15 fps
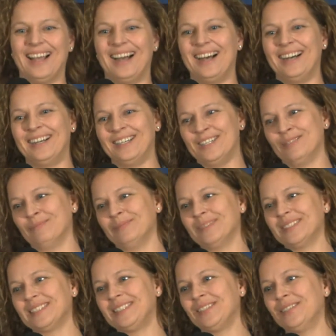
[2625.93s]

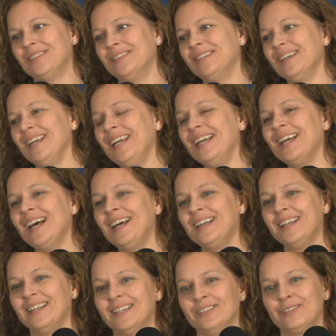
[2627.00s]
So he had
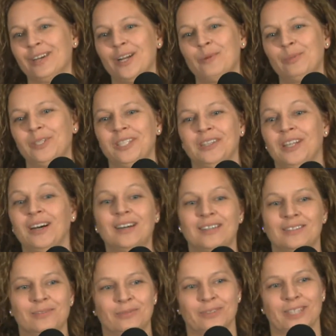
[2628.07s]
incredible
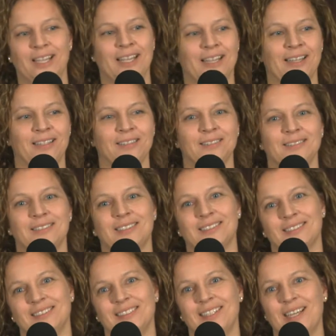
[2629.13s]
love and
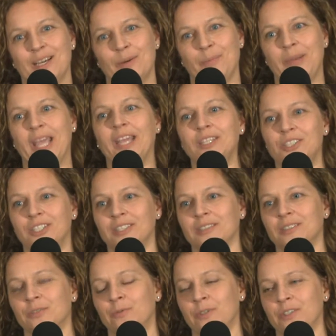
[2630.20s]

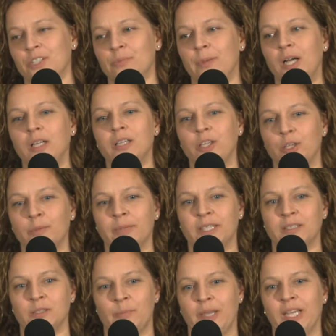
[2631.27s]
patience for small
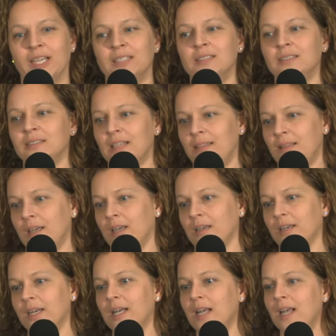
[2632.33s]
humans, because I
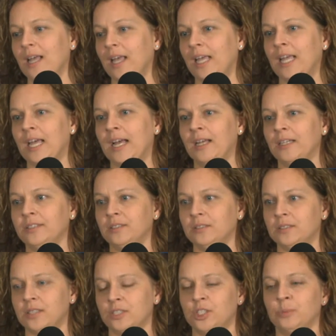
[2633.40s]
think he had
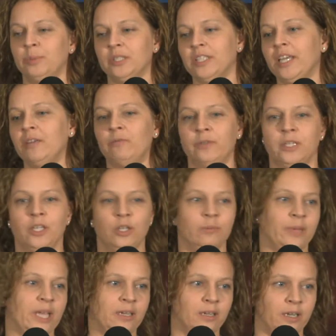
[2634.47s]
such a belief in
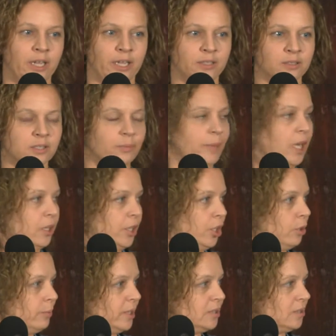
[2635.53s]
humanity, and small
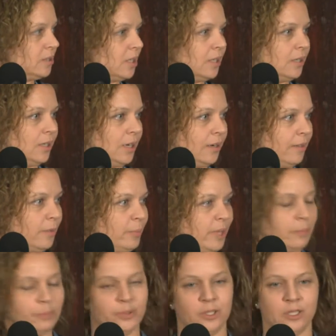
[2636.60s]
humans are the
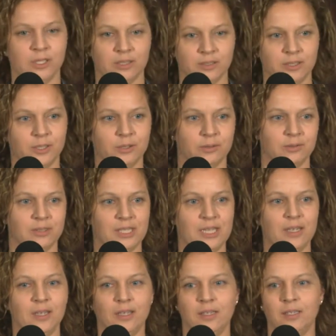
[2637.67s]
people who
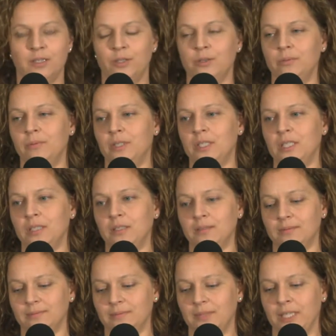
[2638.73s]
will,
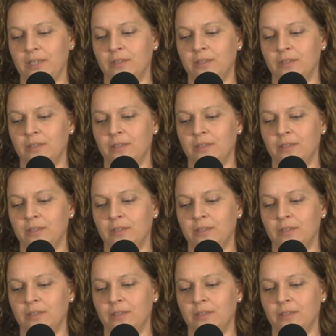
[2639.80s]
you